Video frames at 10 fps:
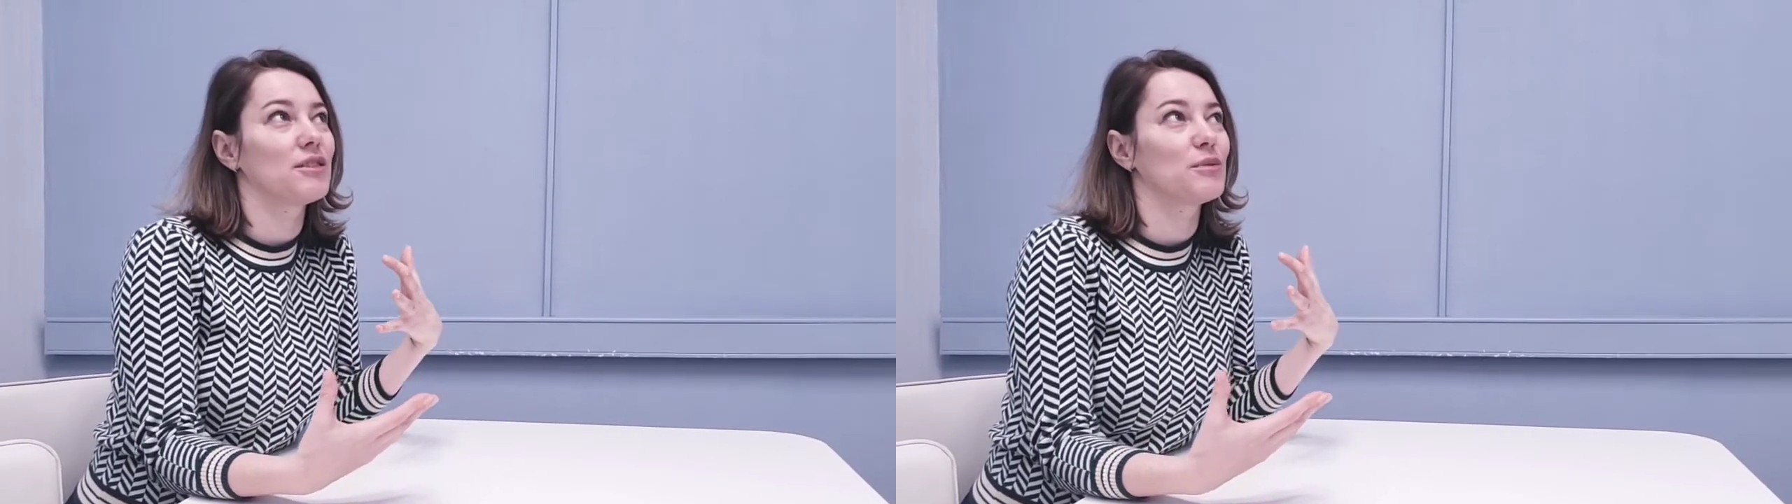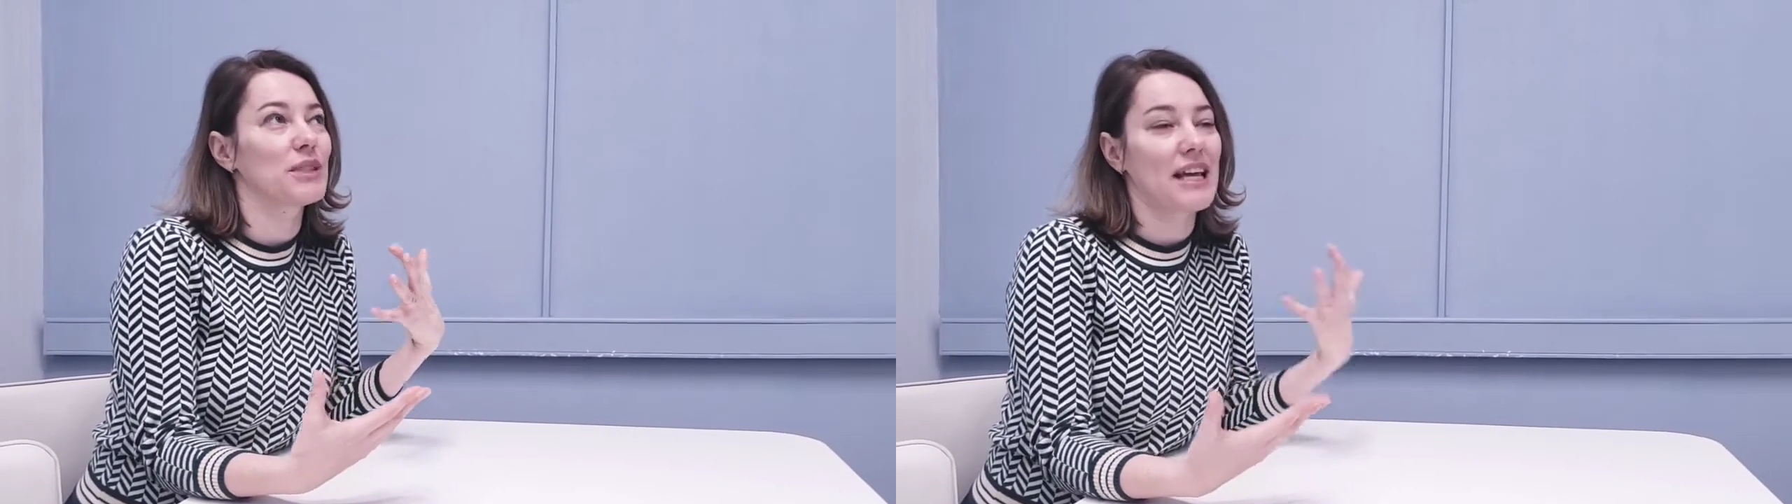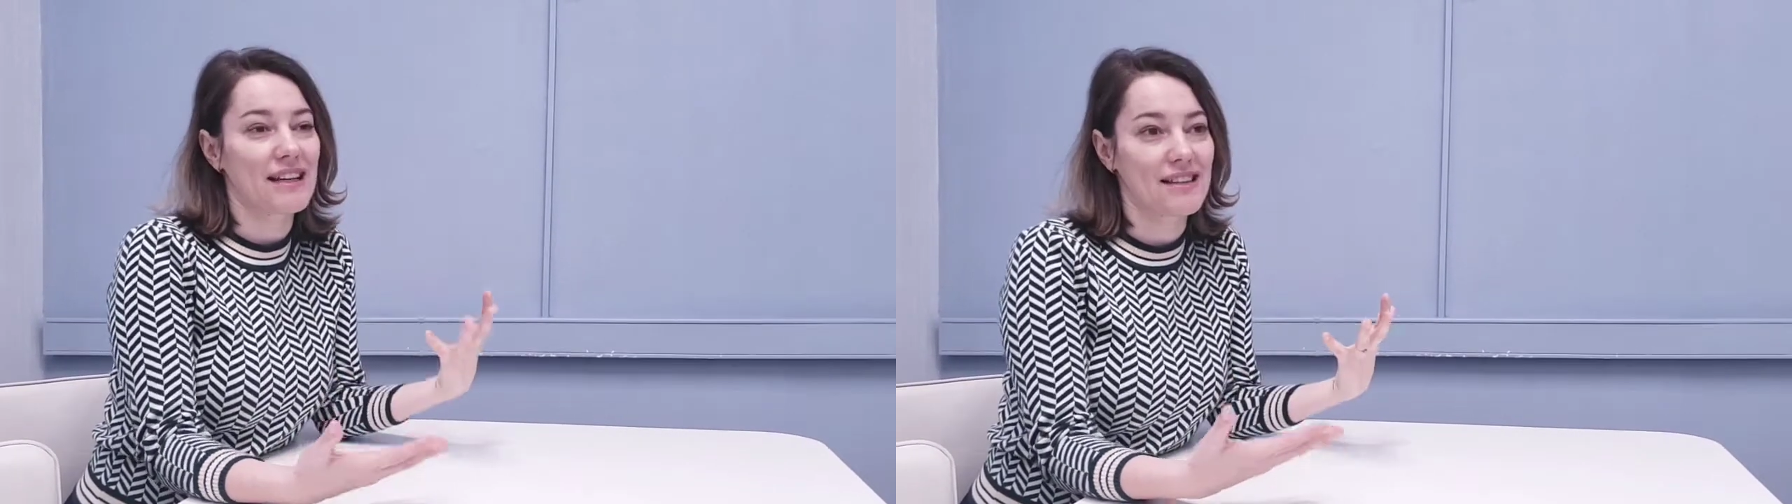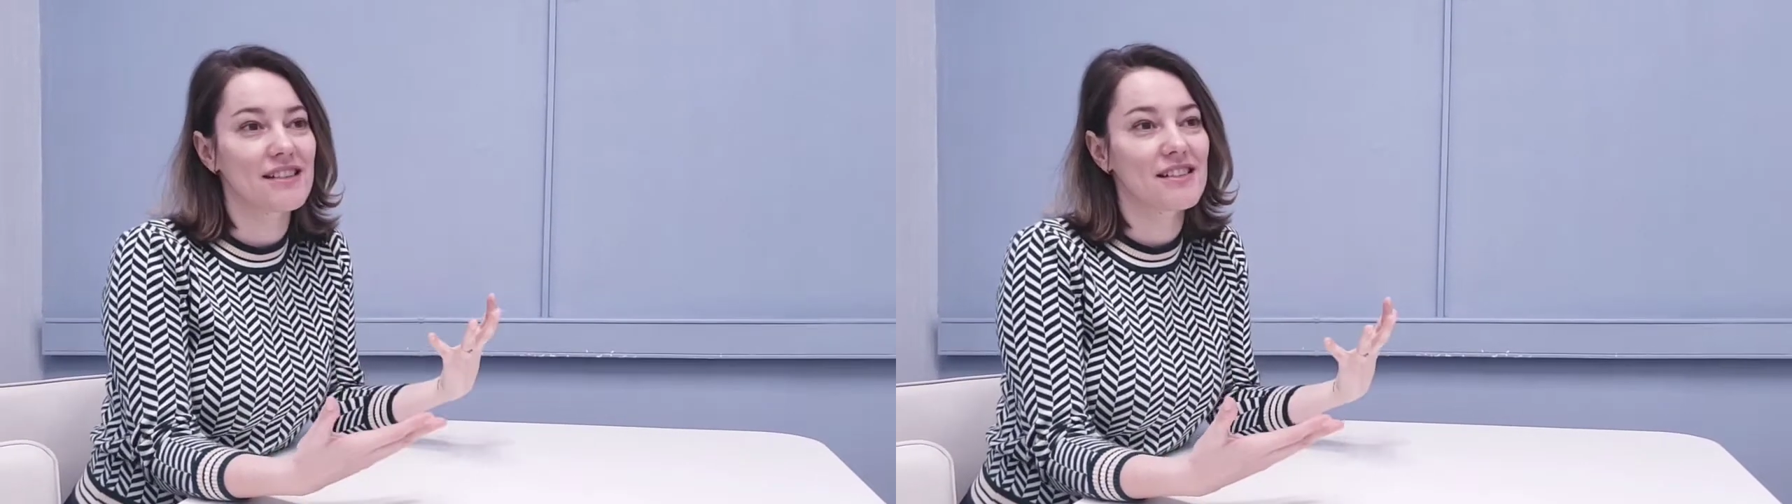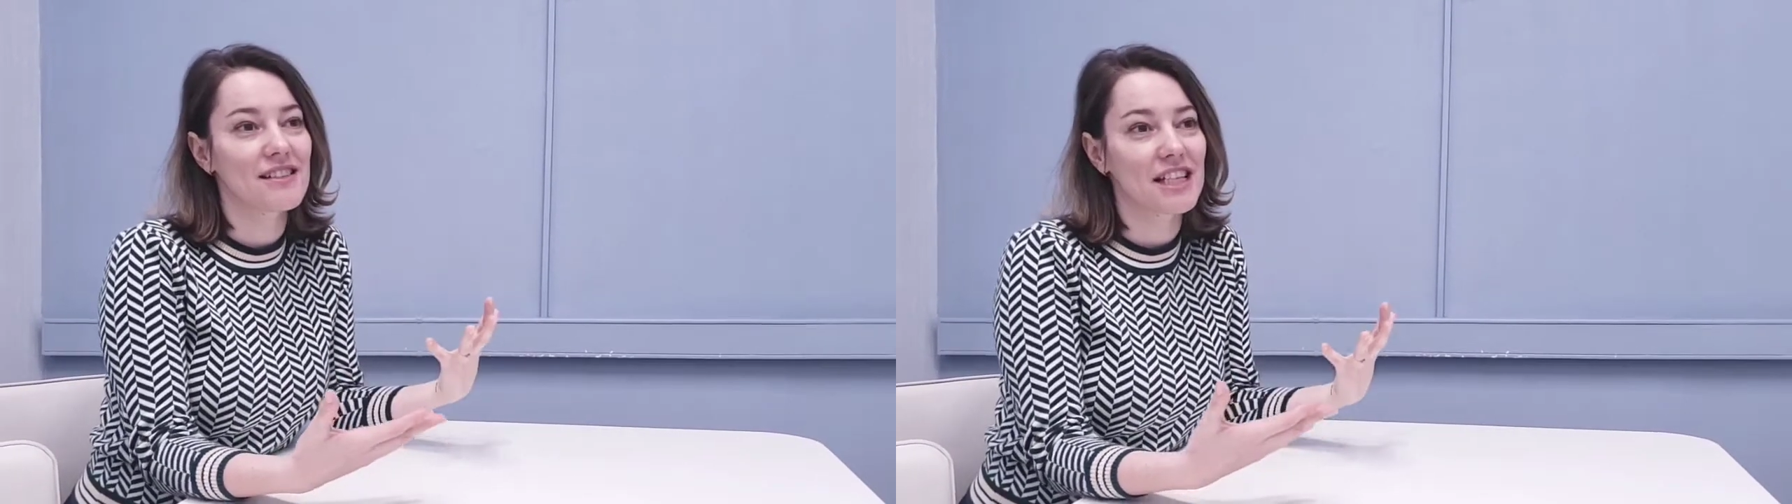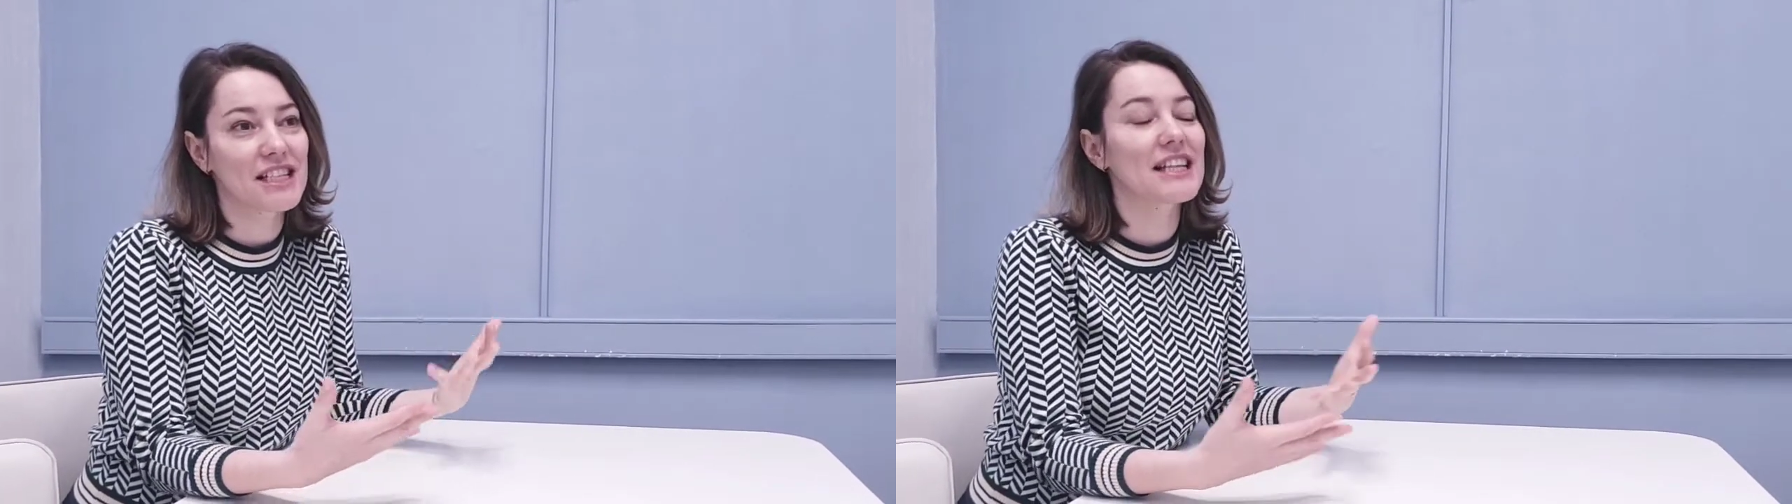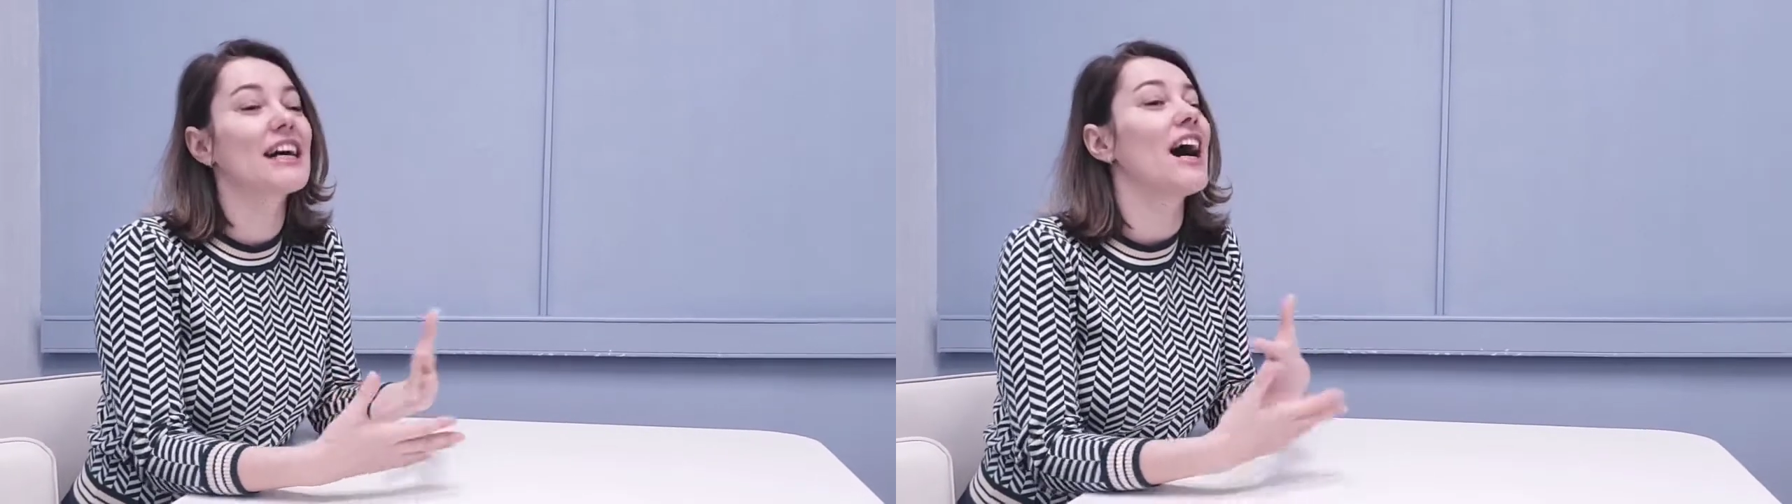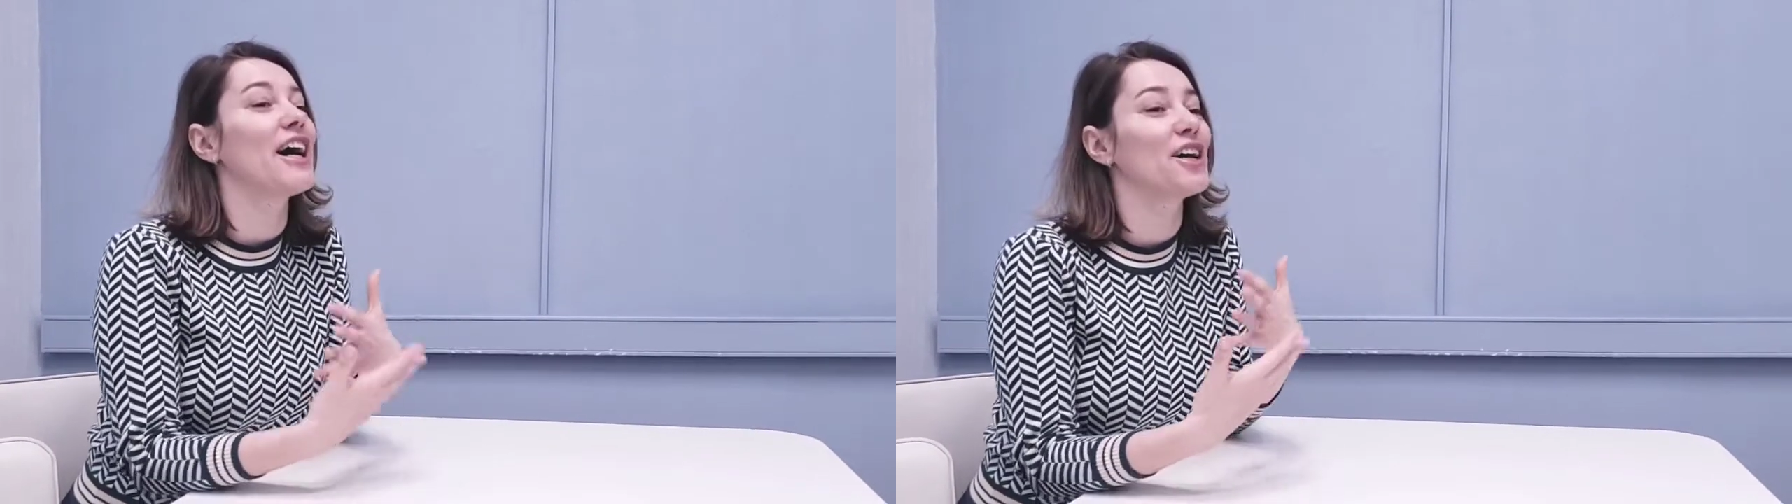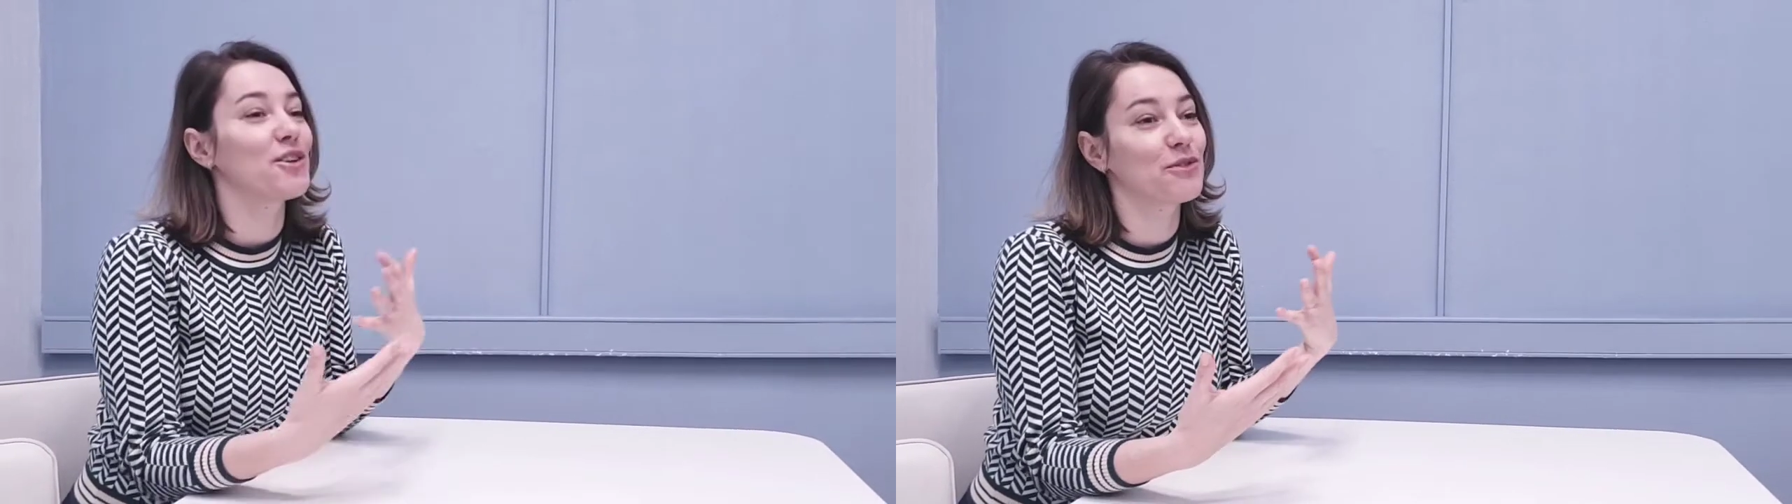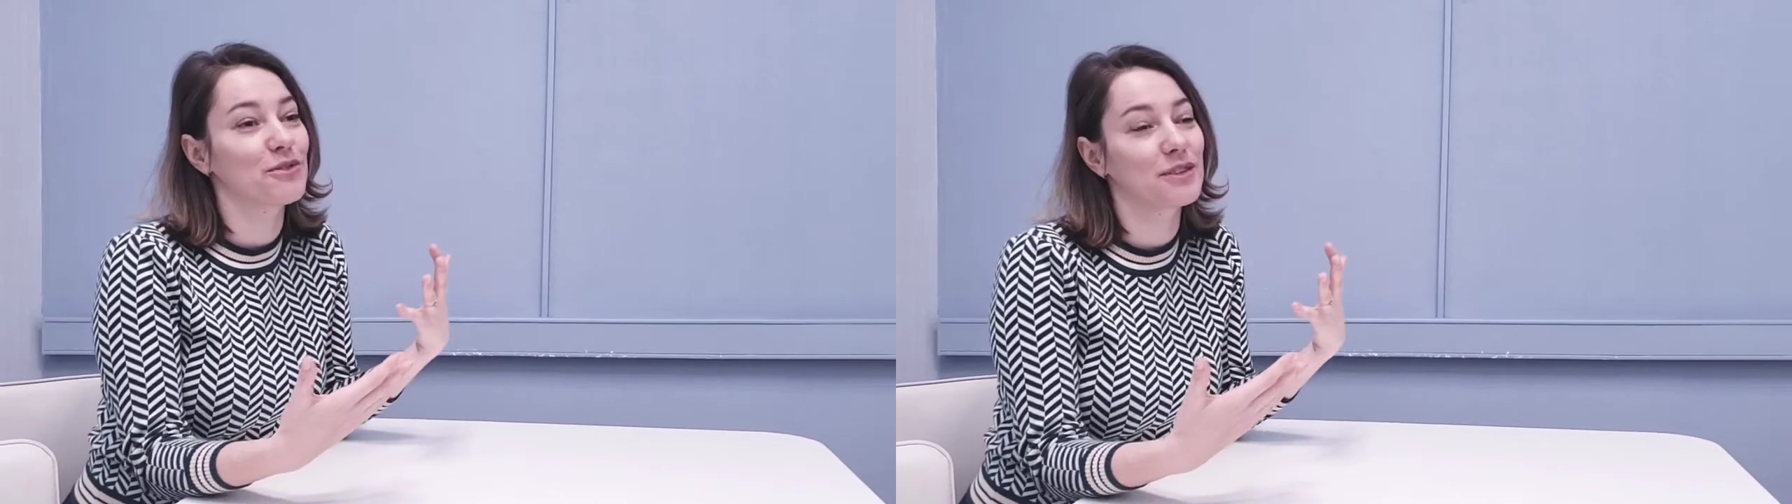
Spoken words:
with accent, it's a kind of